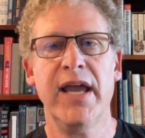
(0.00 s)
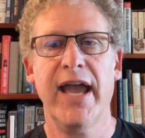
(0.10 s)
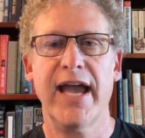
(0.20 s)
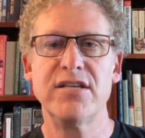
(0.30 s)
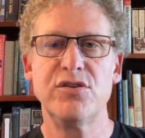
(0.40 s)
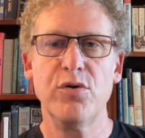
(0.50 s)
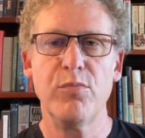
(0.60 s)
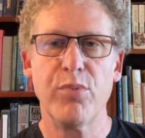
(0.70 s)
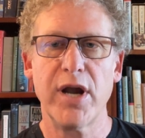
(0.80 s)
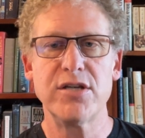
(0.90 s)
As you
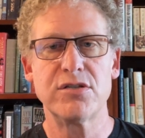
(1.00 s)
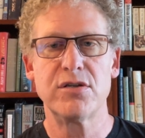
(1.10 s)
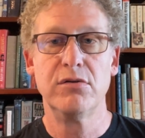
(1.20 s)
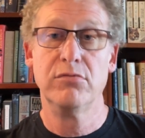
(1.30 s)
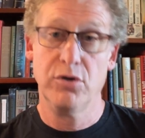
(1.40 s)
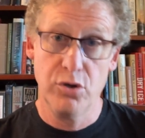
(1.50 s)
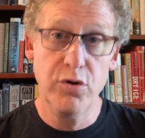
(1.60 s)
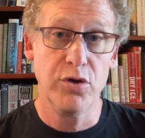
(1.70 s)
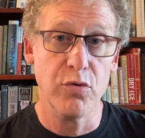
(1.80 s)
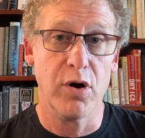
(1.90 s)
embrace who
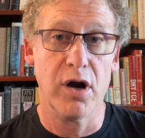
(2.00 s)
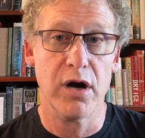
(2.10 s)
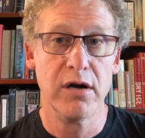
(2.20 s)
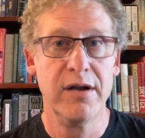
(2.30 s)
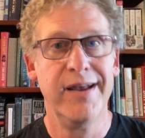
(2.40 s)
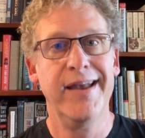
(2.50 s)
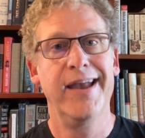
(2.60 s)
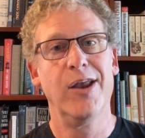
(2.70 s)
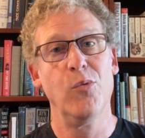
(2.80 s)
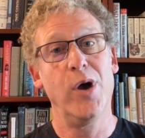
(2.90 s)
you are
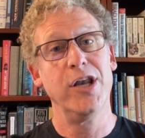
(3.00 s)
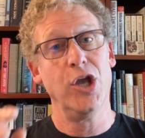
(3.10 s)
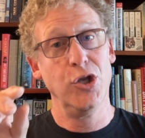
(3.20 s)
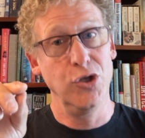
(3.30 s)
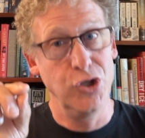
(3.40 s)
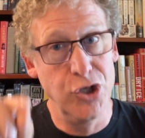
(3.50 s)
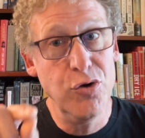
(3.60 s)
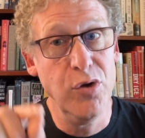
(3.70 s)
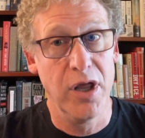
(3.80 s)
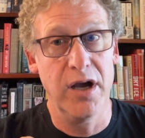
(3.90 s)
and what
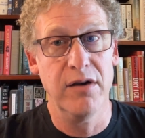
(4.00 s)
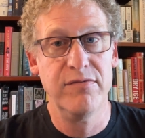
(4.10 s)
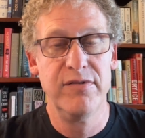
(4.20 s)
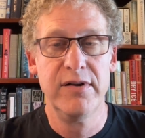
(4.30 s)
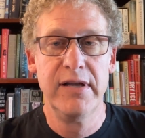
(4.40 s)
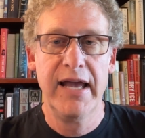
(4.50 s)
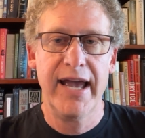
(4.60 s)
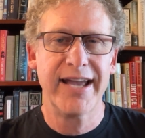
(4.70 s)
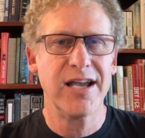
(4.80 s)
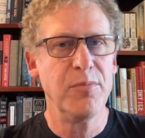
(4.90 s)
you love,
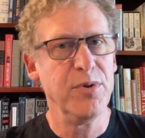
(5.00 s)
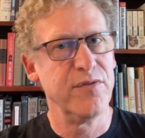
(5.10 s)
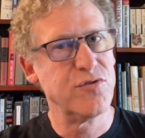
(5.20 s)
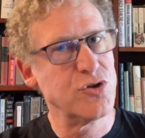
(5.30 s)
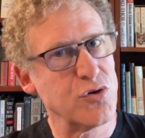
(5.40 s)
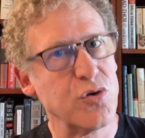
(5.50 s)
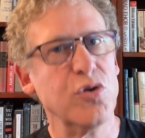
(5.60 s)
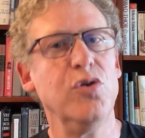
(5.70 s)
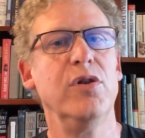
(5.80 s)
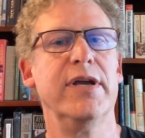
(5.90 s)
a couple of
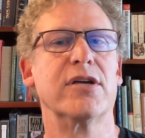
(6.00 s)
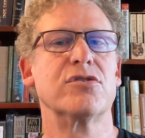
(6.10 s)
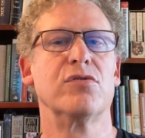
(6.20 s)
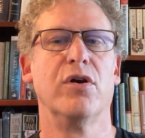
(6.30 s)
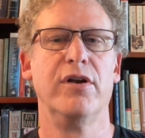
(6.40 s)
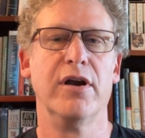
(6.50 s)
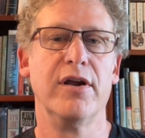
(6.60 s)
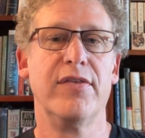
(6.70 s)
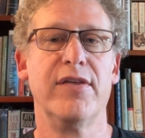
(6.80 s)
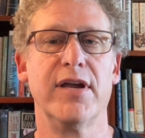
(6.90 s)
truly extraordinary
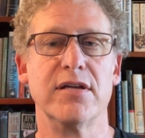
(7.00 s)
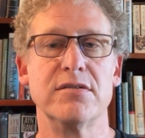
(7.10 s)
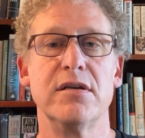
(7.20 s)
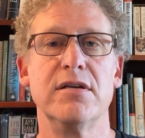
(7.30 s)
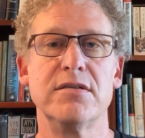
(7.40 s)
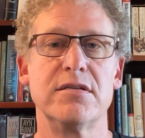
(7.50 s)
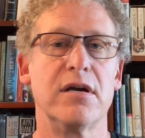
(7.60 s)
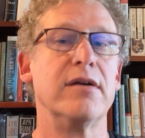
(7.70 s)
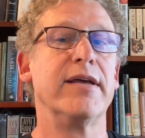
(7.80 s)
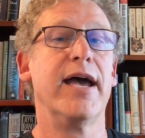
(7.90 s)
things
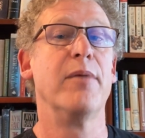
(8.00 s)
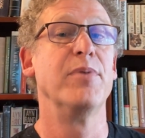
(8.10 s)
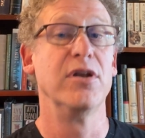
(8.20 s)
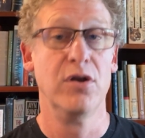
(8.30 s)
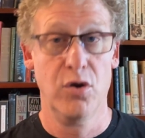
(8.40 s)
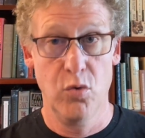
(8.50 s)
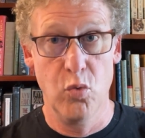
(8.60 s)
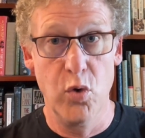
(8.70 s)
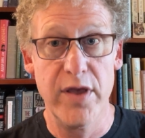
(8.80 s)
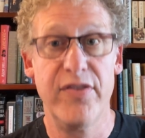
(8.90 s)
start to happen
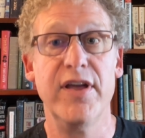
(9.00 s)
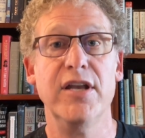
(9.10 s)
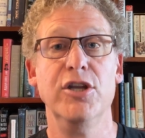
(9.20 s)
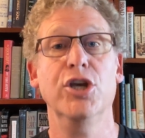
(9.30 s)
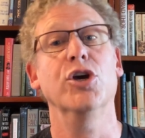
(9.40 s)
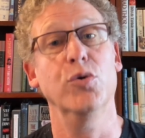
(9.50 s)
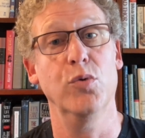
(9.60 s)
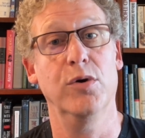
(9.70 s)
within you.